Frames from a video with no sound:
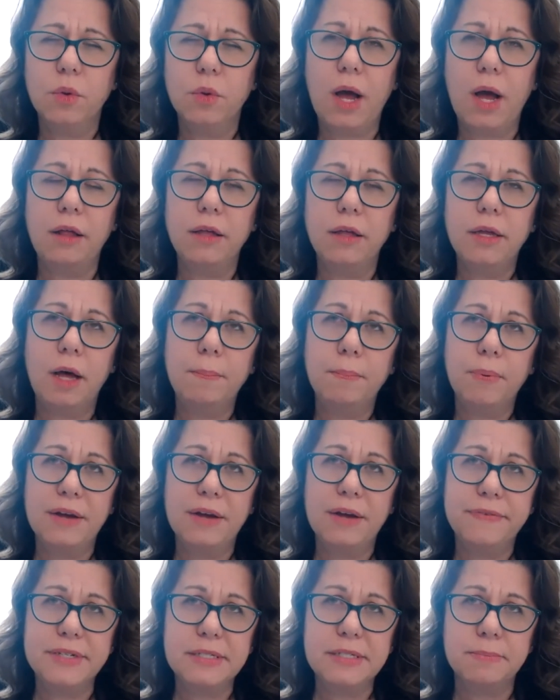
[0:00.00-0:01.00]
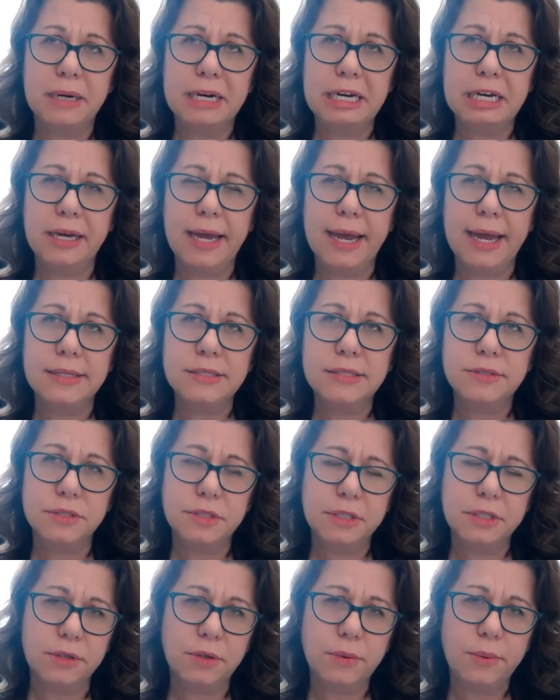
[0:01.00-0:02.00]
I'll preface my answer
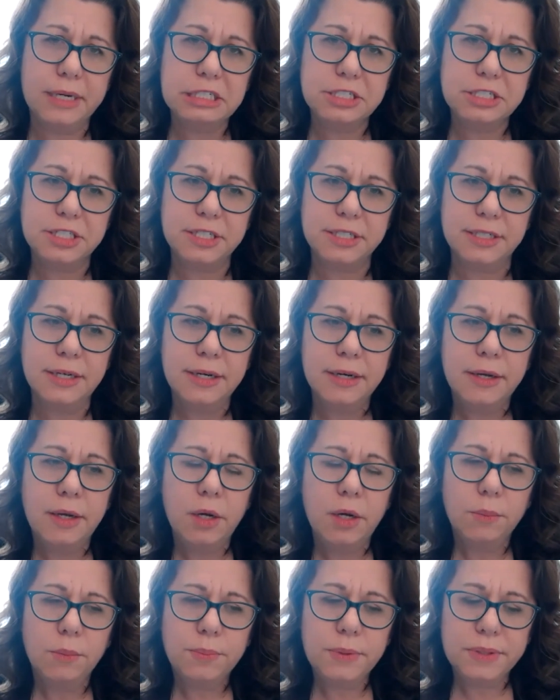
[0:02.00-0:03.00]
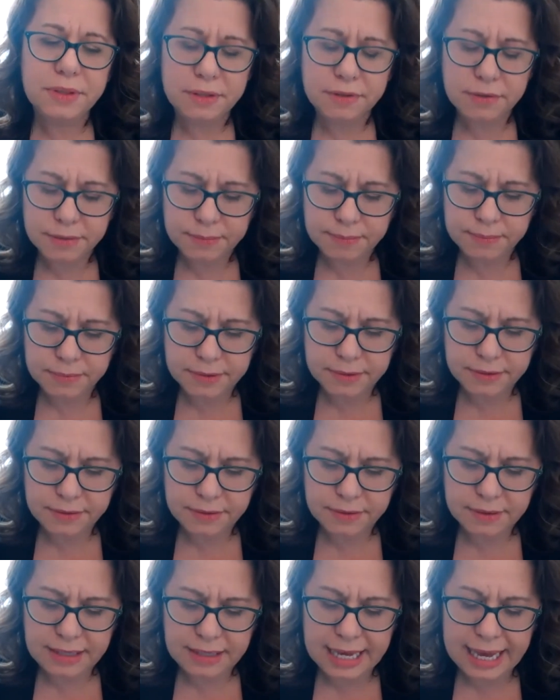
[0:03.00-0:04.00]
to your question, but
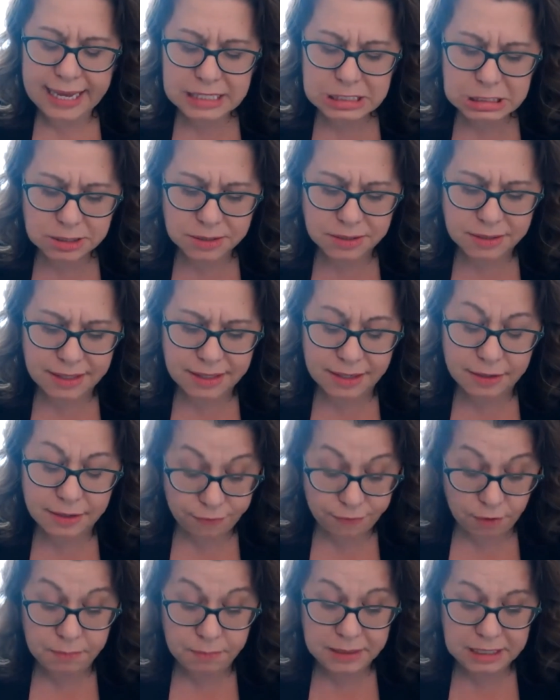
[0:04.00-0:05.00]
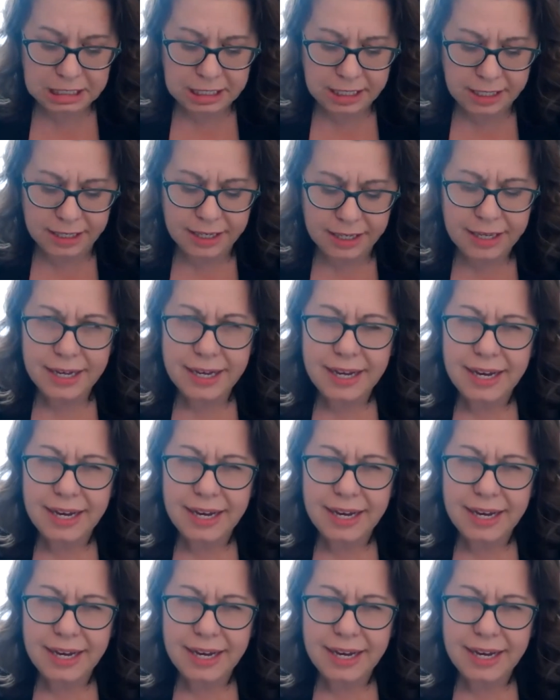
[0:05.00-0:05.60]
the answer that for me,